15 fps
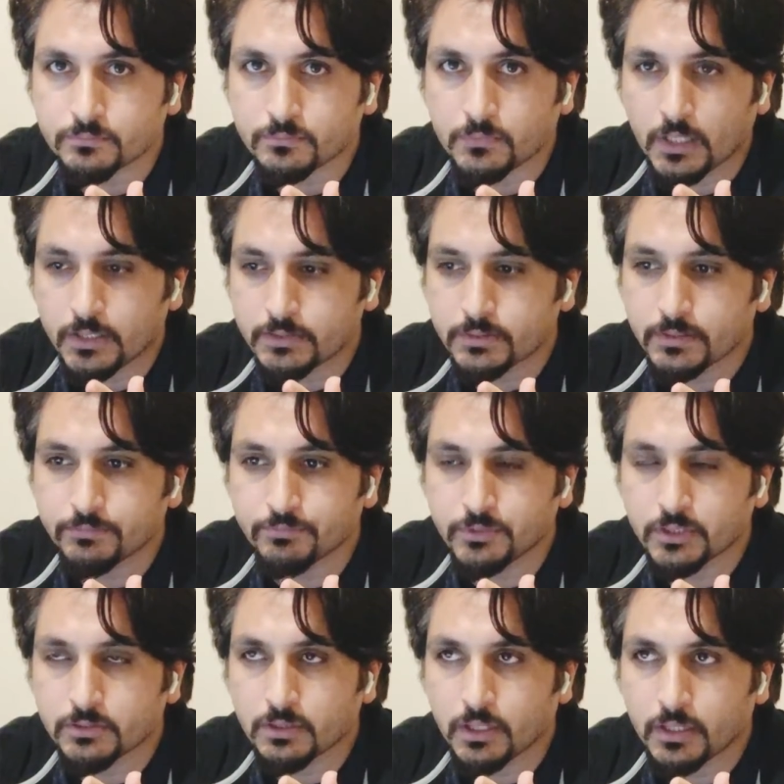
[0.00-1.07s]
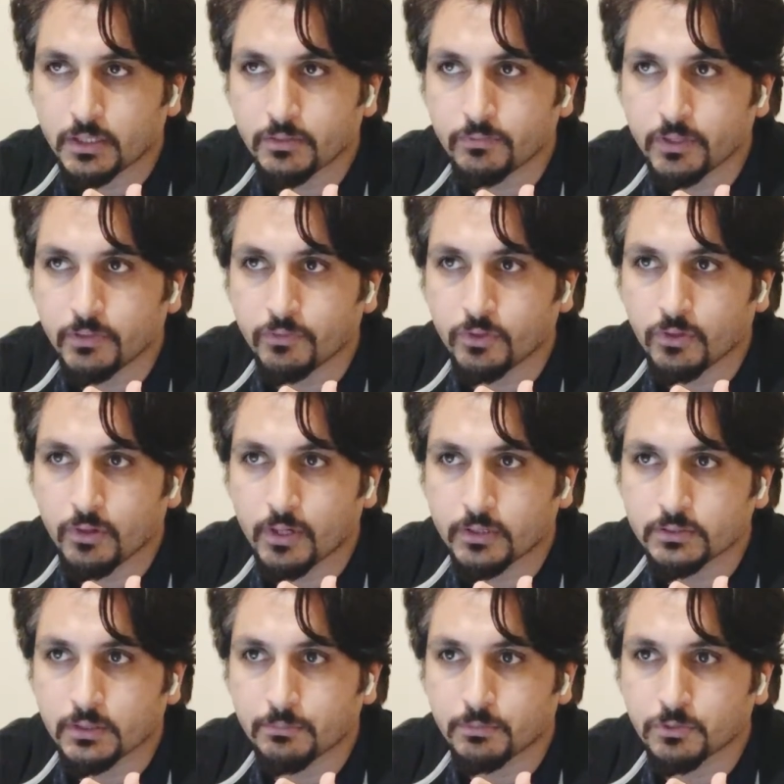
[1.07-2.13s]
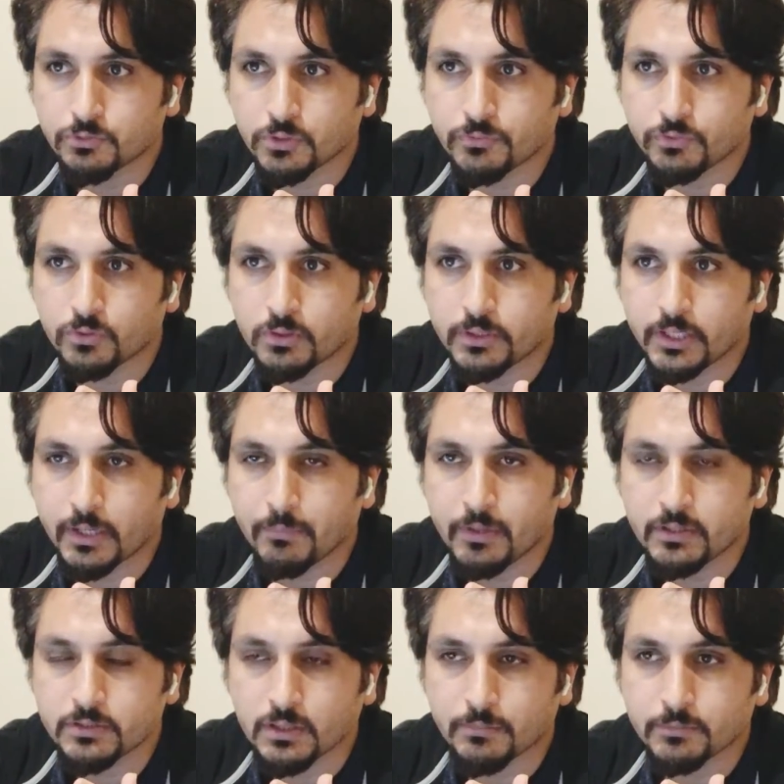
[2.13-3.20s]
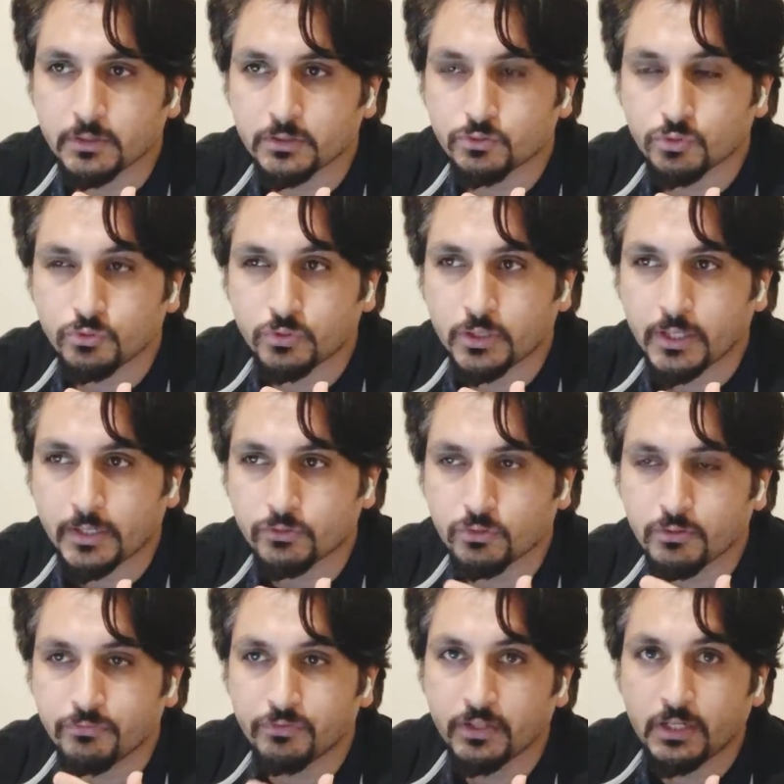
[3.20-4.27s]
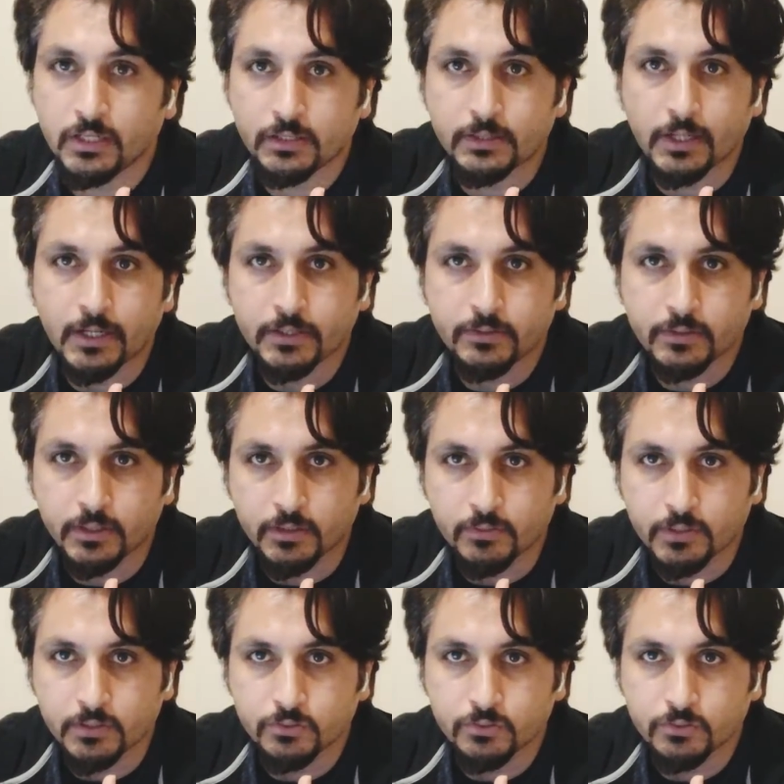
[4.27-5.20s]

It's just like giving you an example. So if you're dreaming something, so you are actually feeling that thing, right?